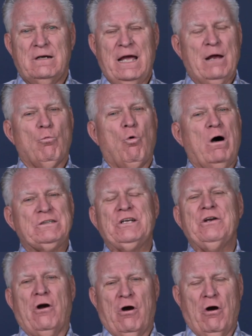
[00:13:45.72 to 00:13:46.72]
It
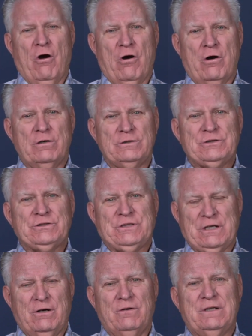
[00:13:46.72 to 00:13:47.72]
wasn't hers
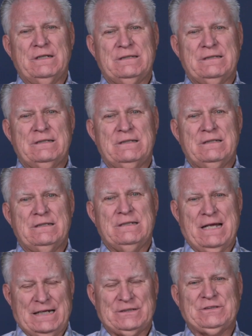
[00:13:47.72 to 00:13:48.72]
till the
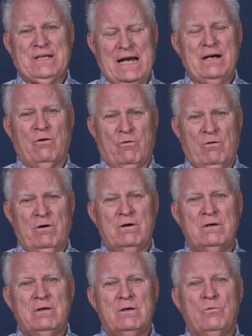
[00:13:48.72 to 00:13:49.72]
testator
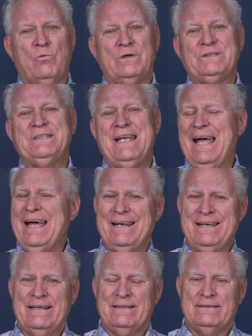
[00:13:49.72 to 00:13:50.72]
was
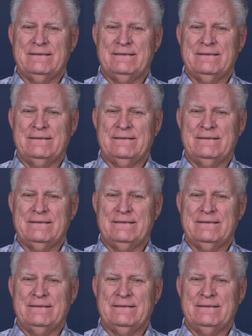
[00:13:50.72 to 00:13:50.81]
dead.